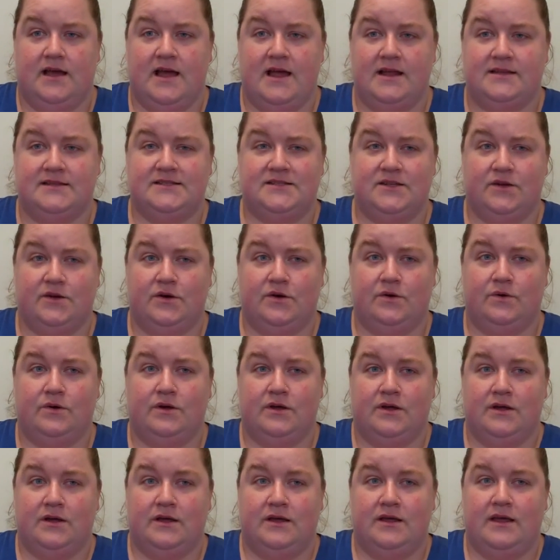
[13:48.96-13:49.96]
And so
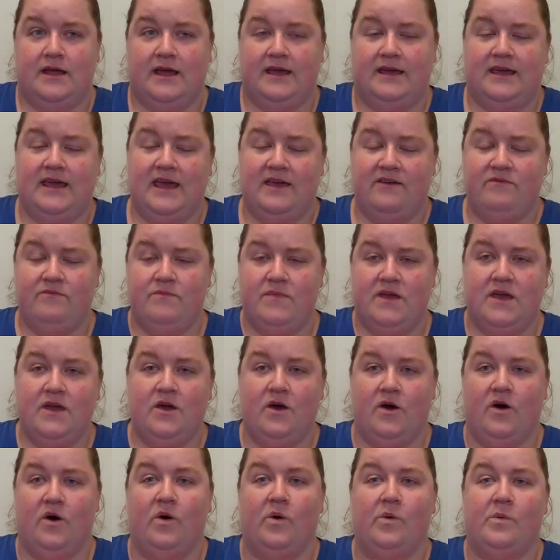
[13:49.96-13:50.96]
it gave me
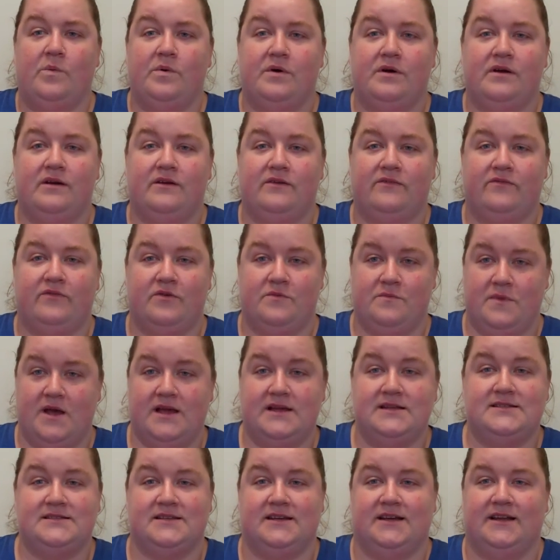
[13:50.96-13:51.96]
hope for my
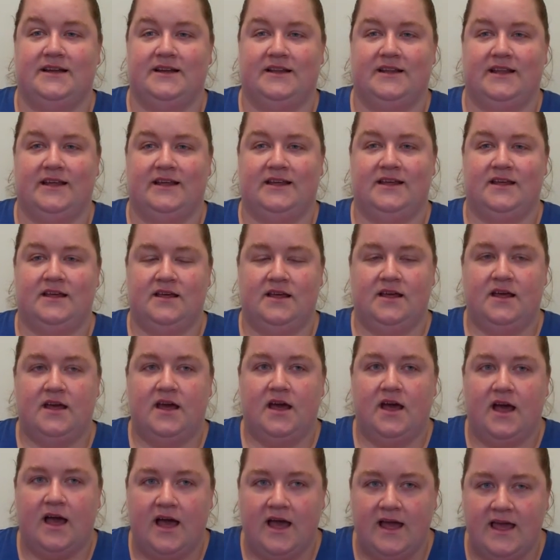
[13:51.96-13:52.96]
son. Like,
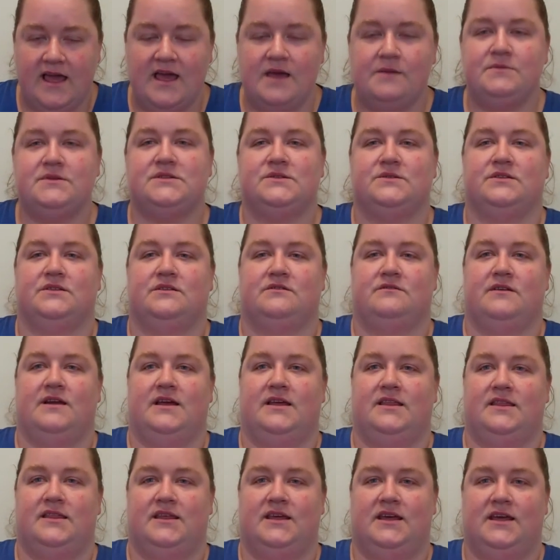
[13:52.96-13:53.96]
I am doing the
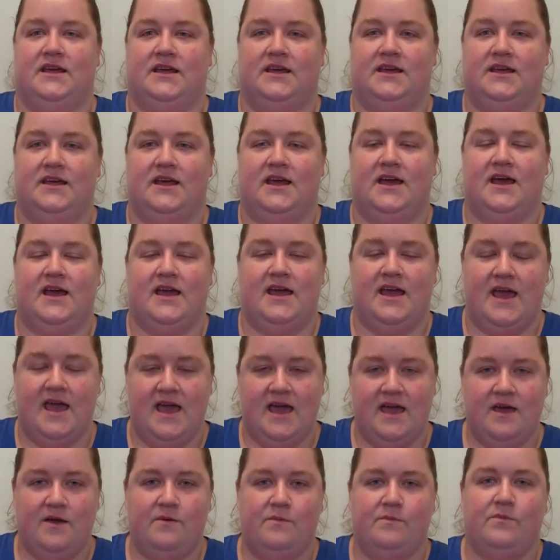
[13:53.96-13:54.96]
right thing. I
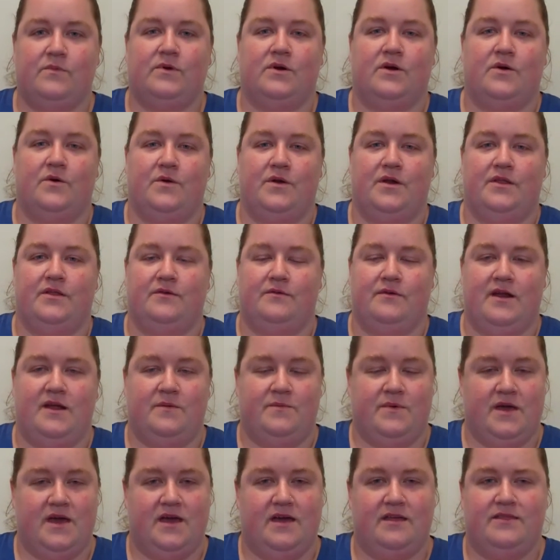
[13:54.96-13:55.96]
am going on the right
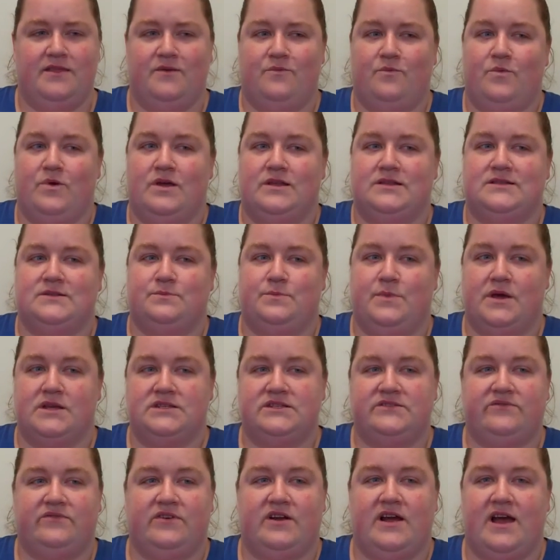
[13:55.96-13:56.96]
path. And what's
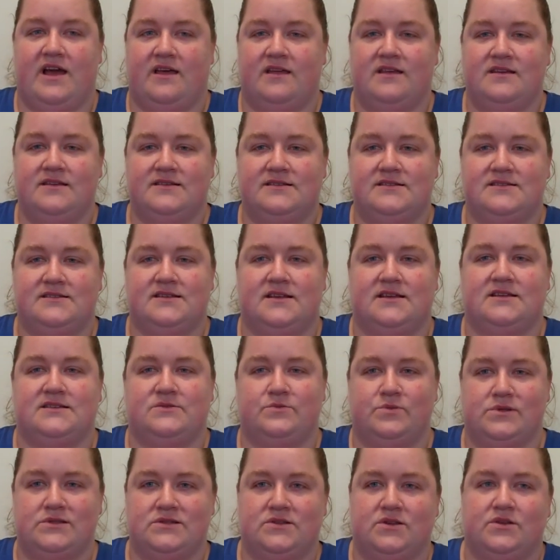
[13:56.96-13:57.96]
best for Alex is
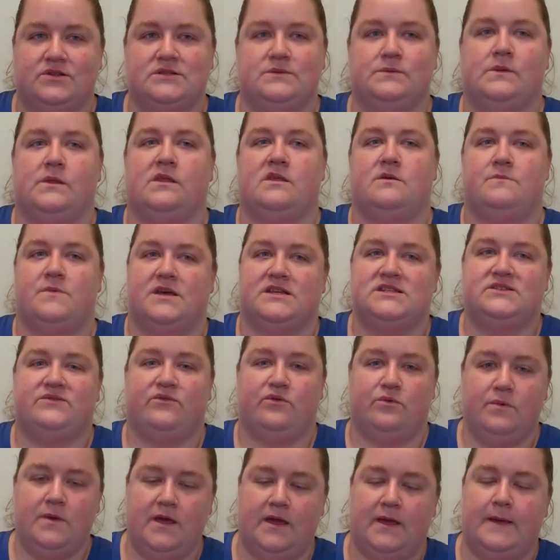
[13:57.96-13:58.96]
what's ultimately best
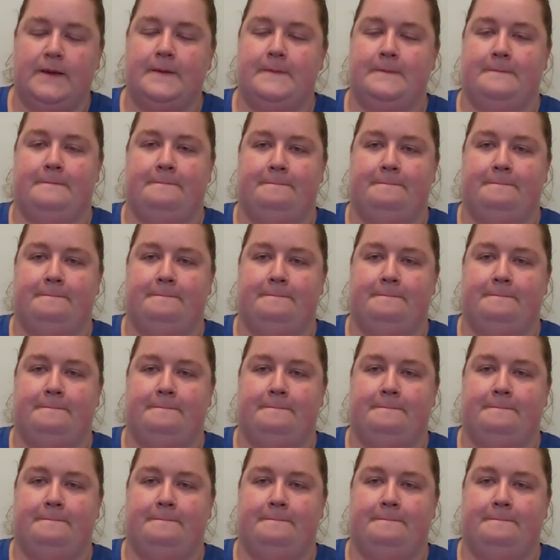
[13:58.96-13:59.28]
for me.